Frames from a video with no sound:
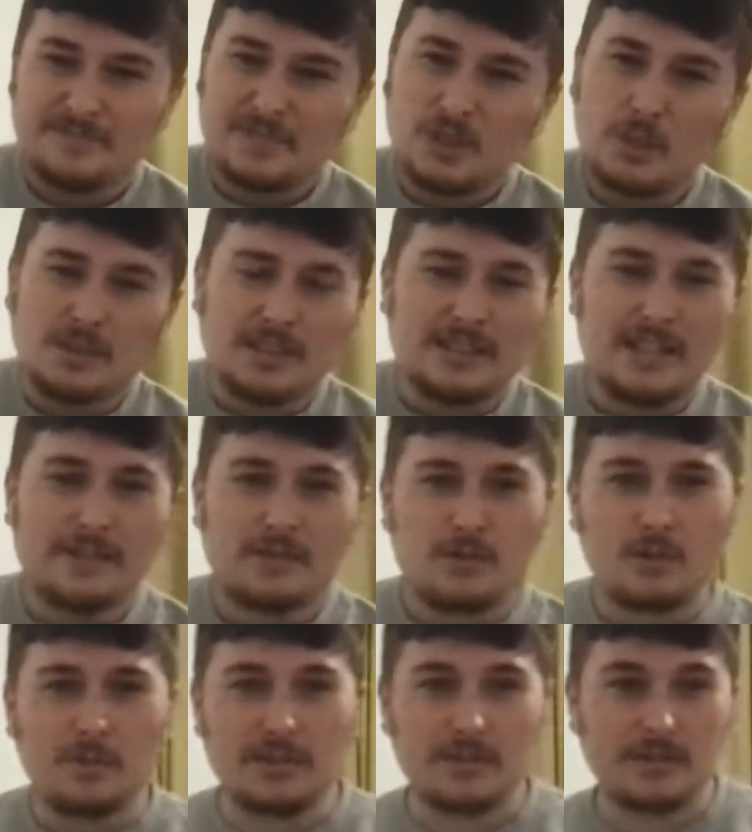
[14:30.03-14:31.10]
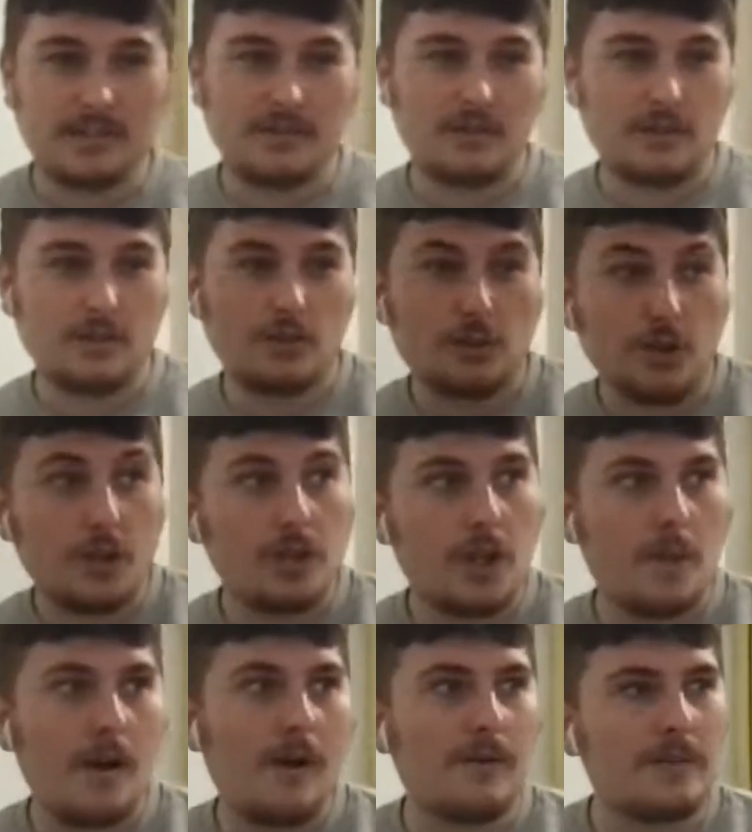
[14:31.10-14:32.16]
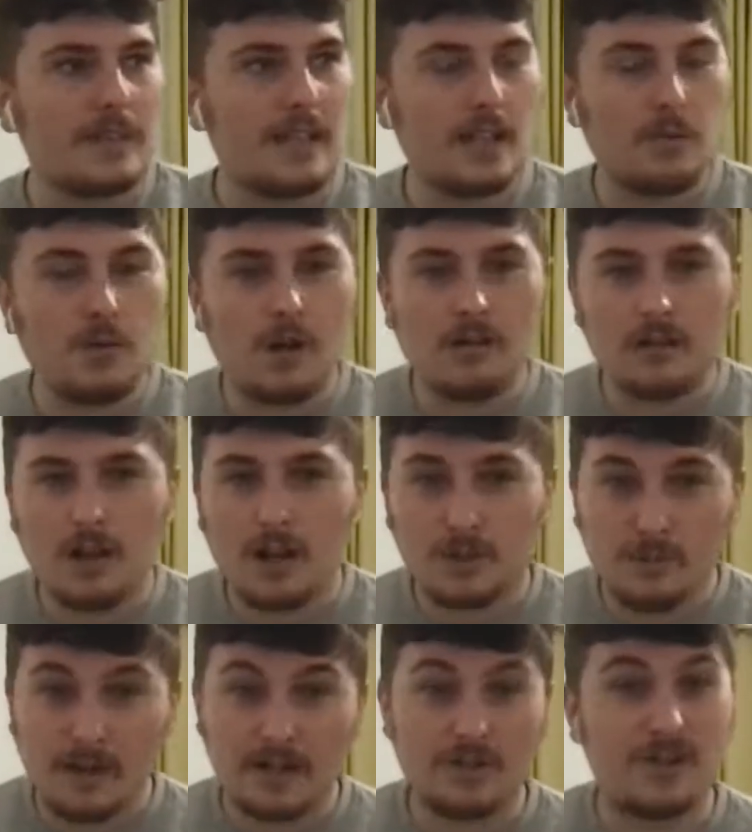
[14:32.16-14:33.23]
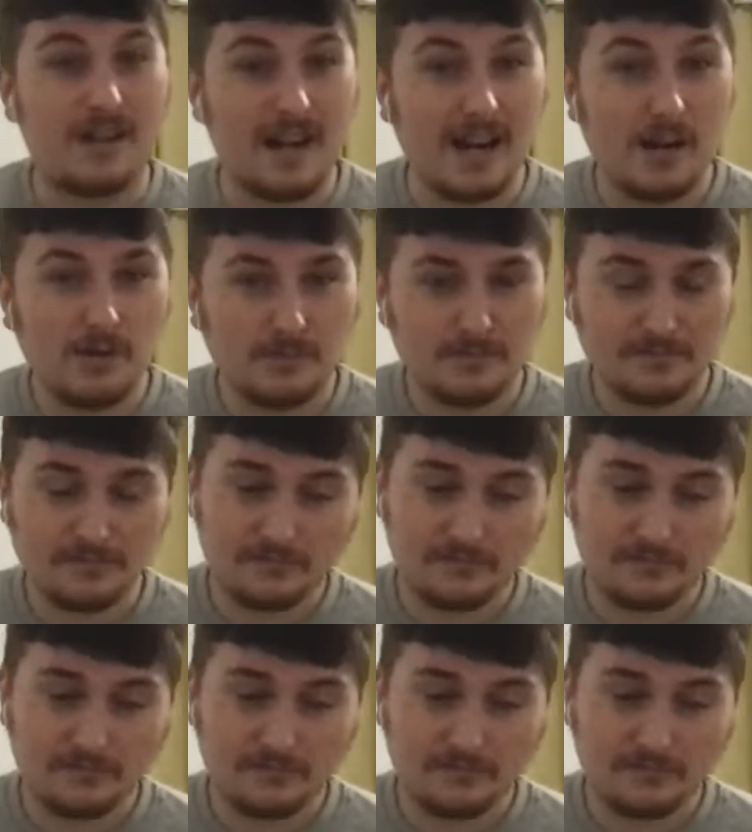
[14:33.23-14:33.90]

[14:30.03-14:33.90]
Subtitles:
Of course, it's difficult because you could go out and get a world-class manager now,